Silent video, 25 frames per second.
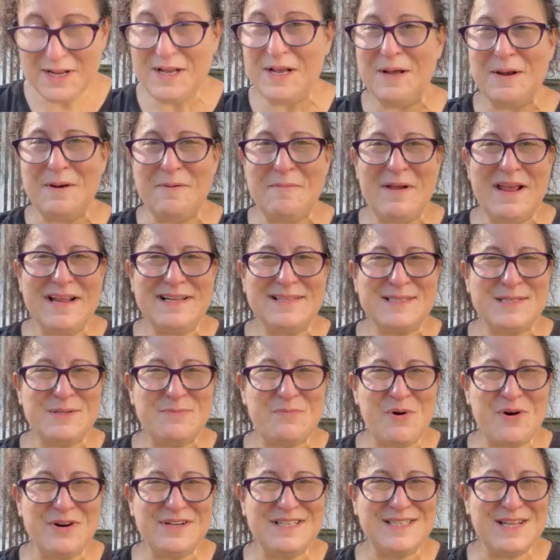Gonna make some
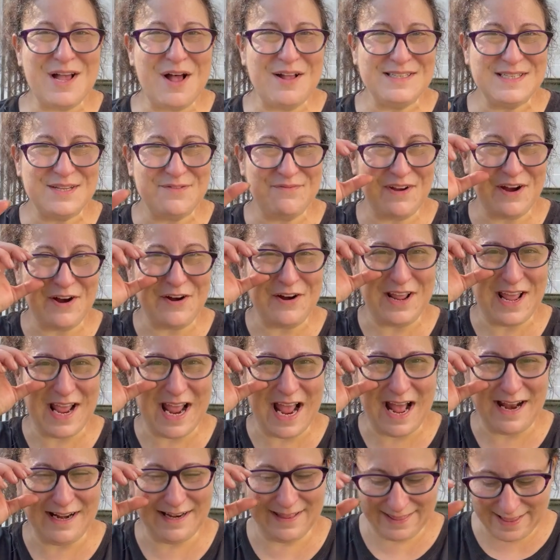more salsa verde
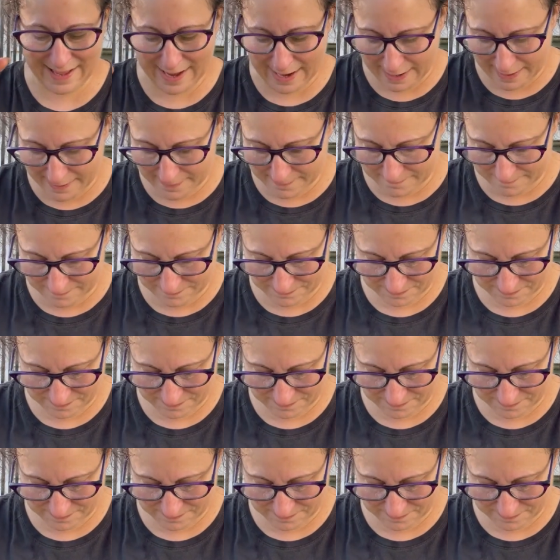out of that.